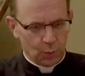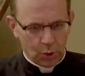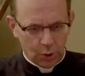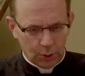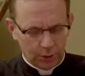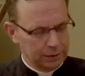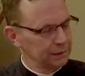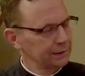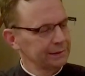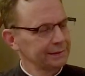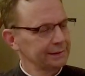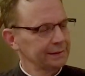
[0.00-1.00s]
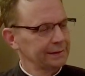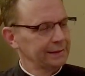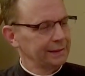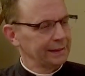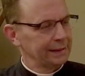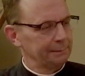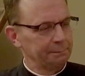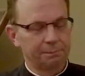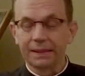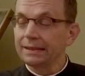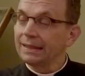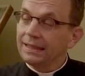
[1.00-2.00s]
whoa
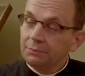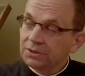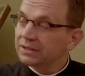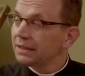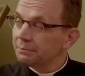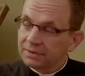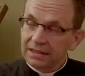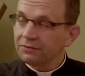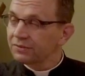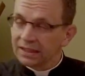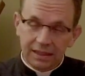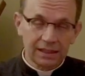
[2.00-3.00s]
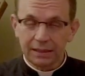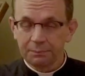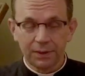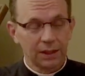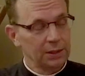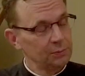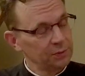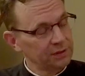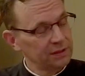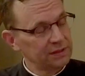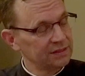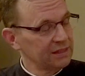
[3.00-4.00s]
but then he was himself taken up
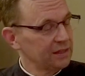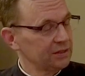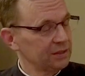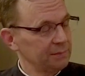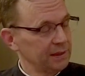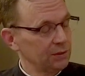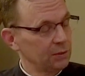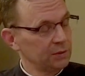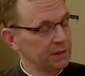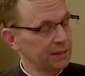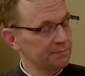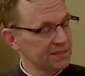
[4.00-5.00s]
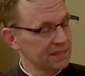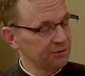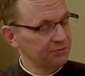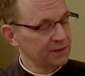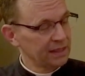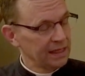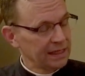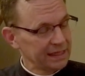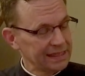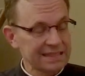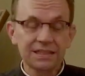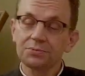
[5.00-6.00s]
with a desire to be holy himself
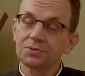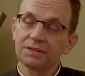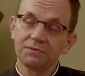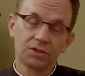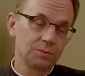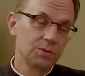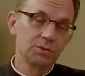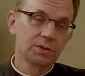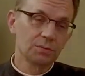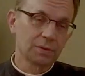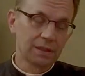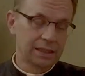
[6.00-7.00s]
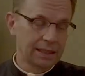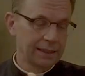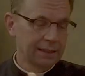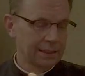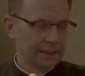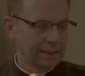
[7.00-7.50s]
and as he was giving communion one day